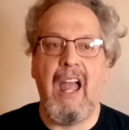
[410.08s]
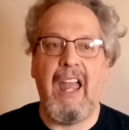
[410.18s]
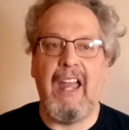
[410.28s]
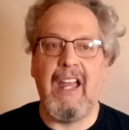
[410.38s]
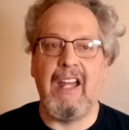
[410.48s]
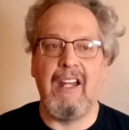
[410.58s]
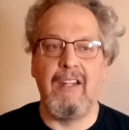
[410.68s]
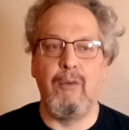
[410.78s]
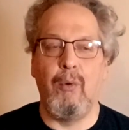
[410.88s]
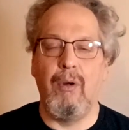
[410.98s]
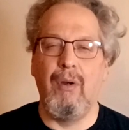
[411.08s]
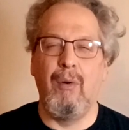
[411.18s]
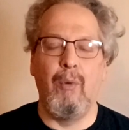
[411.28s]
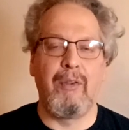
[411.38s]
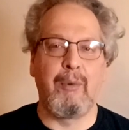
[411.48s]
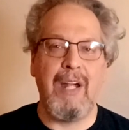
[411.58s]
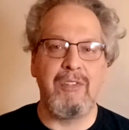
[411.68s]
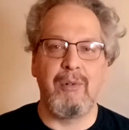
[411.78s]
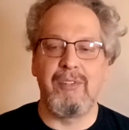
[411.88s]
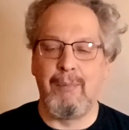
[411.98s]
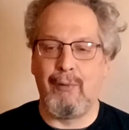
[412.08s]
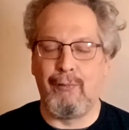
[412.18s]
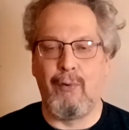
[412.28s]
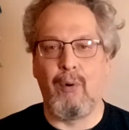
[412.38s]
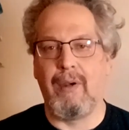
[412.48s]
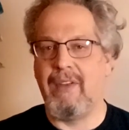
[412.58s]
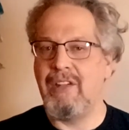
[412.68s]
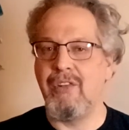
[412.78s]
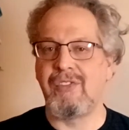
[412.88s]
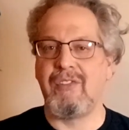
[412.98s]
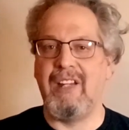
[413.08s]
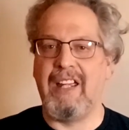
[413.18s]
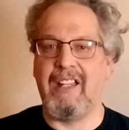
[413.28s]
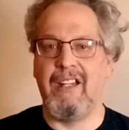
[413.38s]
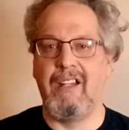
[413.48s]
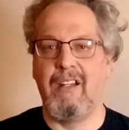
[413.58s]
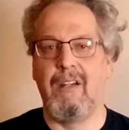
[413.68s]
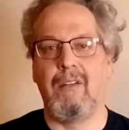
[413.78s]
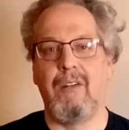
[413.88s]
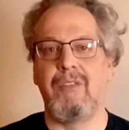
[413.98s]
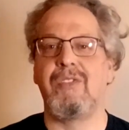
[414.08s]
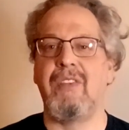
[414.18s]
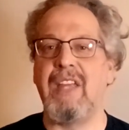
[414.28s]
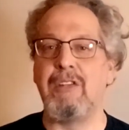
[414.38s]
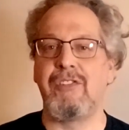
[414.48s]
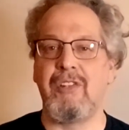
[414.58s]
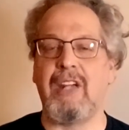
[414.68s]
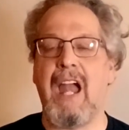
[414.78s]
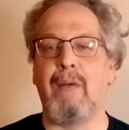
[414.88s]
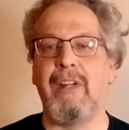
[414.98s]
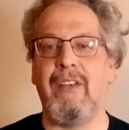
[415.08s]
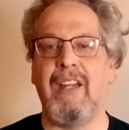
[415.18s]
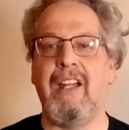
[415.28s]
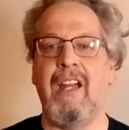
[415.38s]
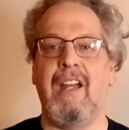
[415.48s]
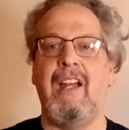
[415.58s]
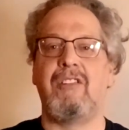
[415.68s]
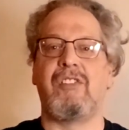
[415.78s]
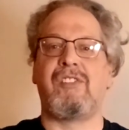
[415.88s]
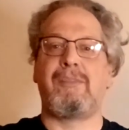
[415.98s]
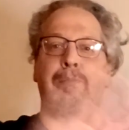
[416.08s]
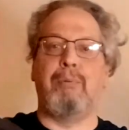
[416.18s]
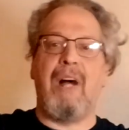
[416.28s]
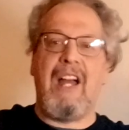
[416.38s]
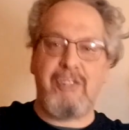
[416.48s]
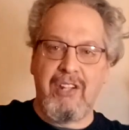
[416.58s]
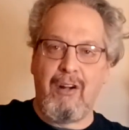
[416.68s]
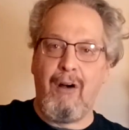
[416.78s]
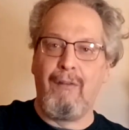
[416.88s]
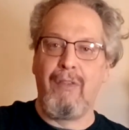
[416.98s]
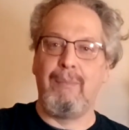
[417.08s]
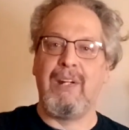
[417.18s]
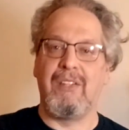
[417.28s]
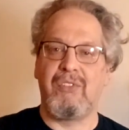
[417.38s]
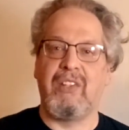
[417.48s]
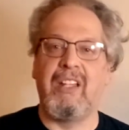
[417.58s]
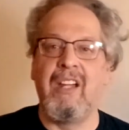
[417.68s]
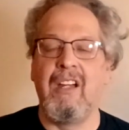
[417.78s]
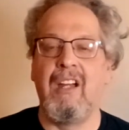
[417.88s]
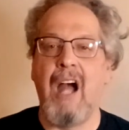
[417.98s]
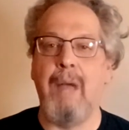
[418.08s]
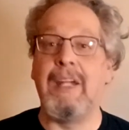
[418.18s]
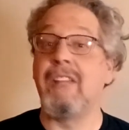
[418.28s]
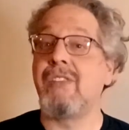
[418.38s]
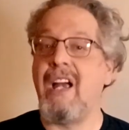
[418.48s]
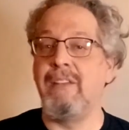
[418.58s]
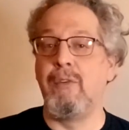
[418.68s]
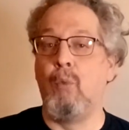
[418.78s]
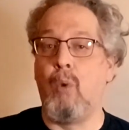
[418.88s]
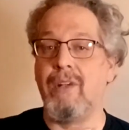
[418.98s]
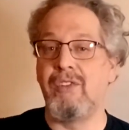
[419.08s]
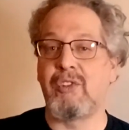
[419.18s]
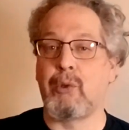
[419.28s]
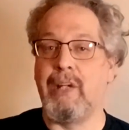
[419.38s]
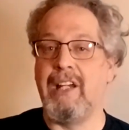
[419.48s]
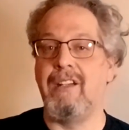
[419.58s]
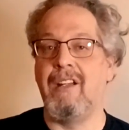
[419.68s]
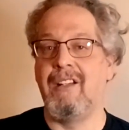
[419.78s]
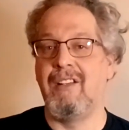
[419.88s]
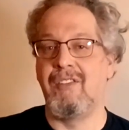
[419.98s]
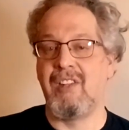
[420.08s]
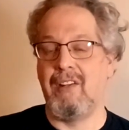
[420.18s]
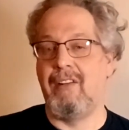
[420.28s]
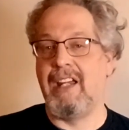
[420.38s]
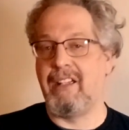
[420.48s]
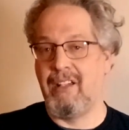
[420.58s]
And with Gran Turismo 4, they just took everything, just splashed it all over the place. I mean, it's not even one screen to